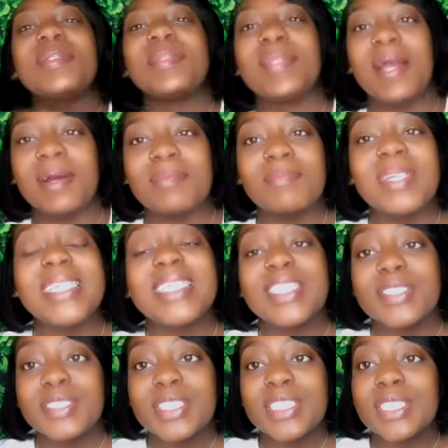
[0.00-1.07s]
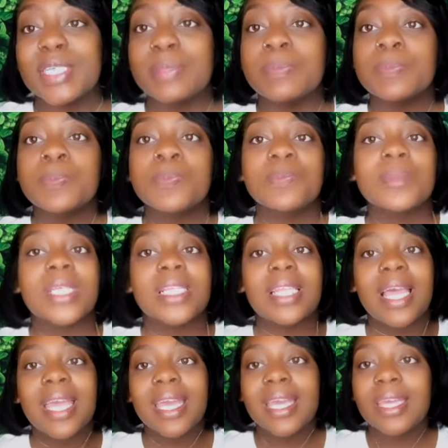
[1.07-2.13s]
No, but seriously,
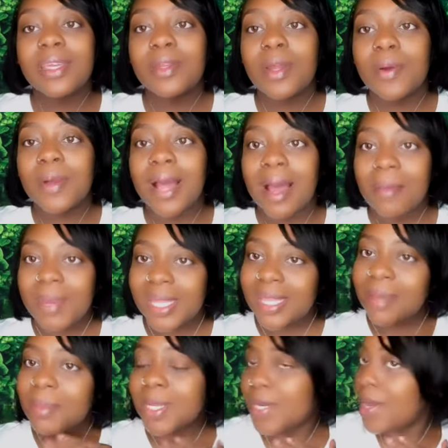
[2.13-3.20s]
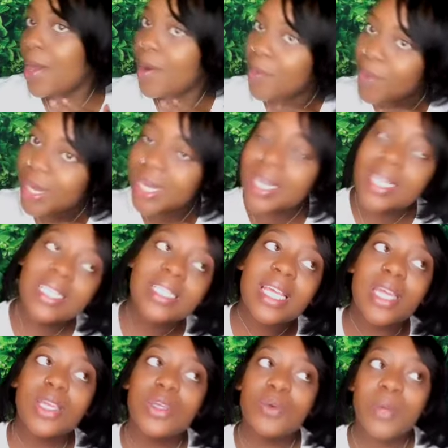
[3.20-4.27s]
like, you know, comment, let me know what it is
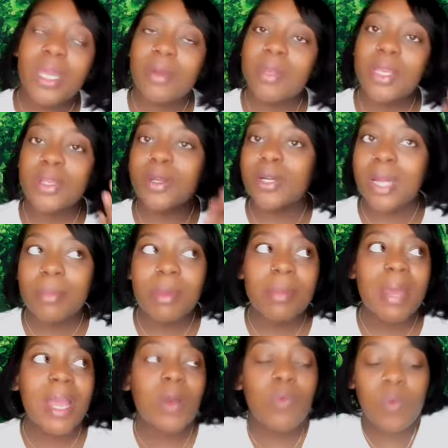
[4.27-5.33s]
that you carry in your diaper bag.